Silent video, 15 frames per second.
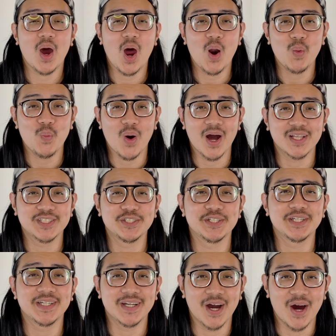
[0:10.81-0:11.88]
are
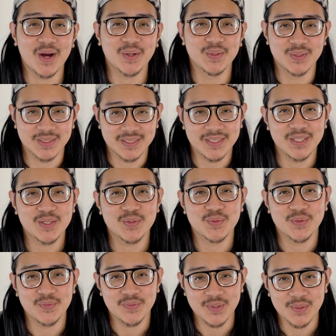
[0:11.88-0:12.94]
watching Goggles Sneaker
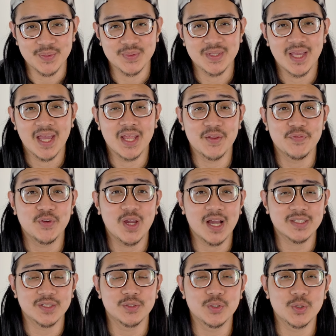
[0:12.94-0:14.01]
Reviews. And if you guys
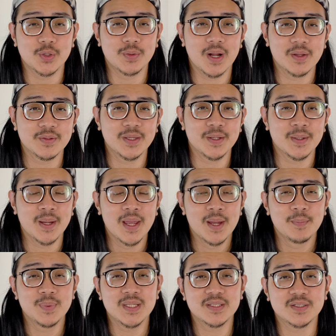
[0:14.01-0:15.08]
are new around here,
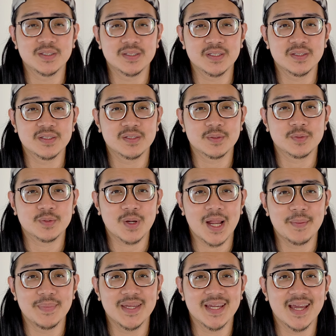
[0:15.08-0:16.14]
please consider
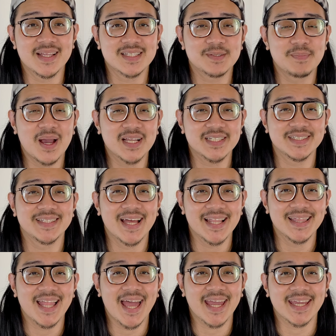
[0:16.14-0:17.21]
subscribing and smashing that
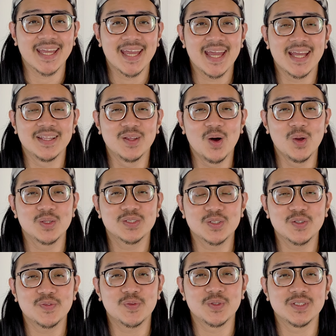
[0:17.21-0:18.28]
like. And also
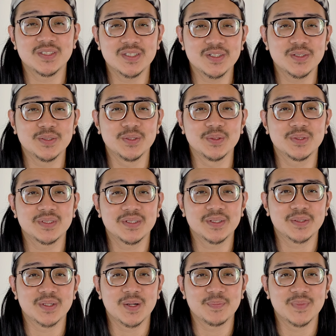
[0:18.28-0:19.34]
for sneaker news,
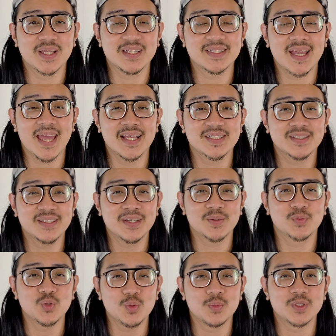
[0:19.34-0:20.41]
sneaker updates, and sneaker
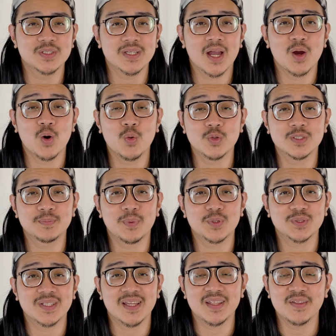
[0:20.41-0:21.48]
rumors, I always
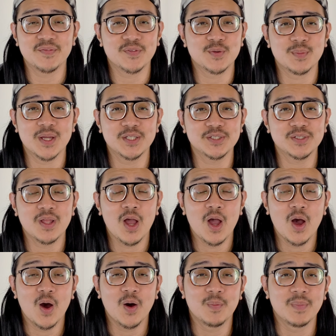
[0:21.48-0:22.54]
post that information
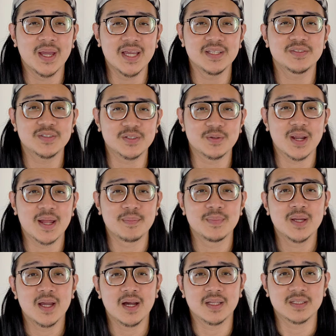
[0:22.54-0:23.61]
on my Instagram
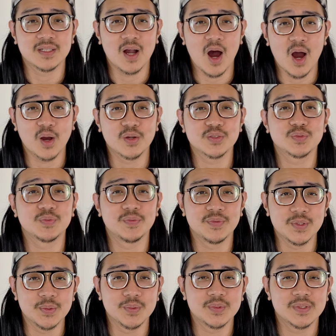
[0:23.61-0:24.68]
at Goggles
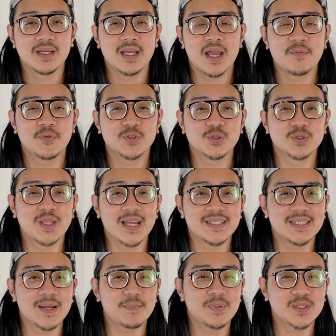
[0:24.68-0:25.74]
Reviews. And for today's
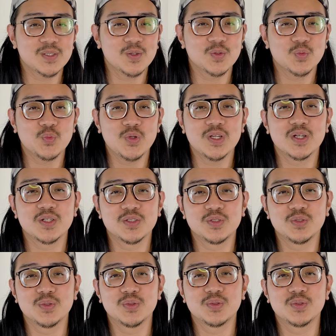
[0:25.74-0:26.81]
episode, we are
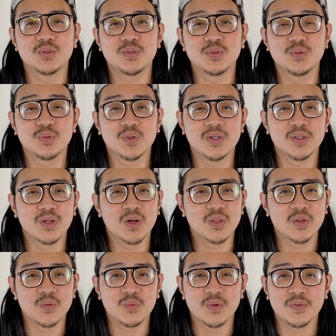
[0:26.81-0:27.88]
due to do another
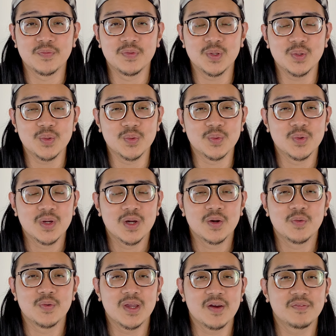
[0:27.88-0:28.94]
review.
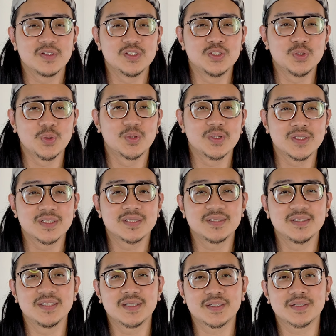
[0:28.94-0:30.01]
We have a Jordan
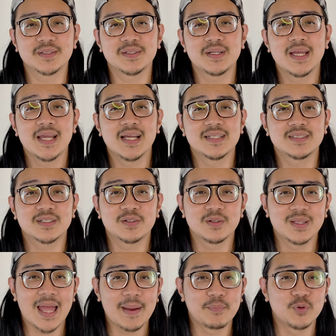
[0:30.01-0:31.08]
sneaker. It's a
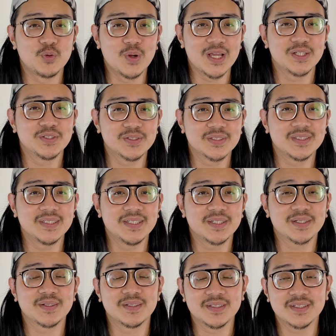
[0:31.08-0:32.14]
collaboration
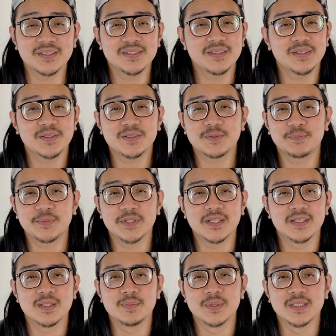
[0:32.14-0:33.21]
sneaker, and this sneaker is pretty
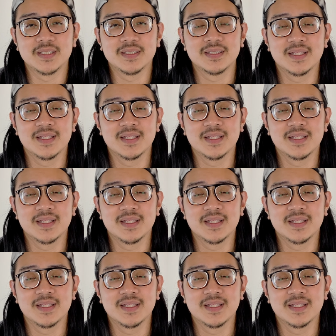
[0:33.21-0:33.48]
limited